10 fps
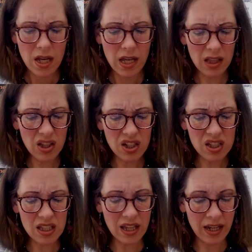It
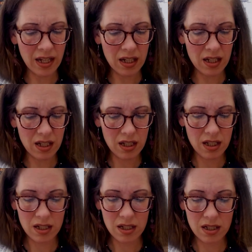looks like
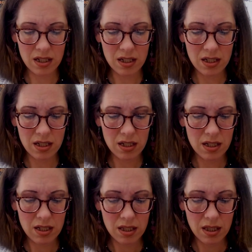
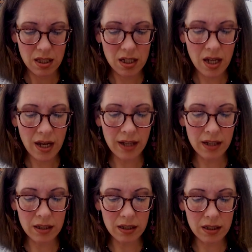the
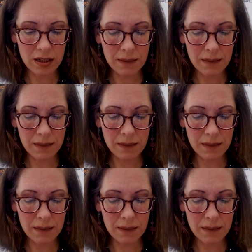title